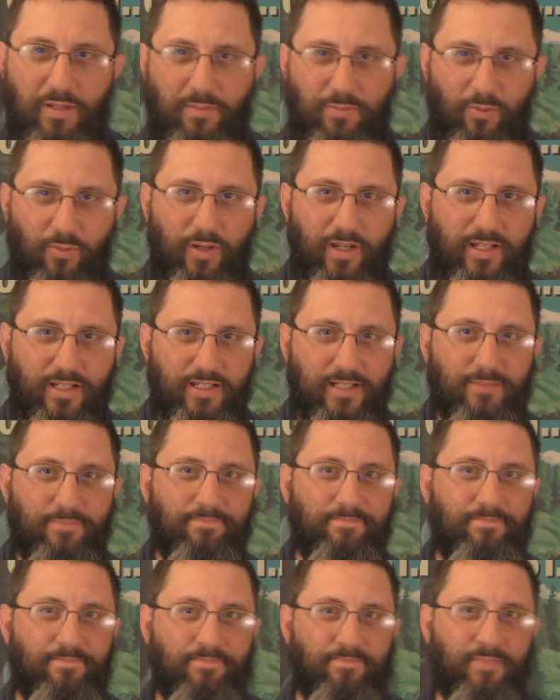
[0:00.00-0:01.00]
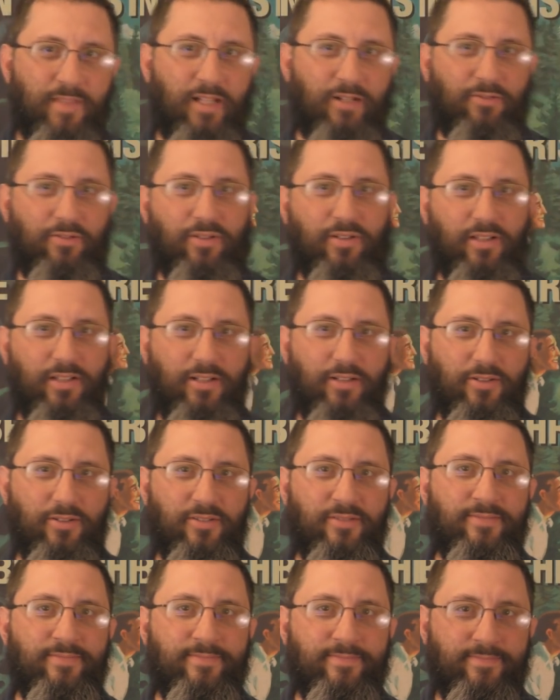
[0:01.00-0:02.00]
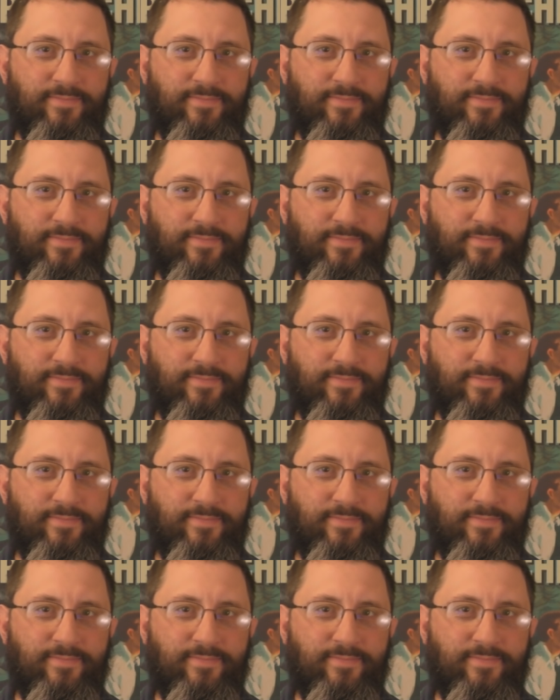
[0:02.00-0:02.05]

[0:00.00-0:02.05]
people wake up. I really do.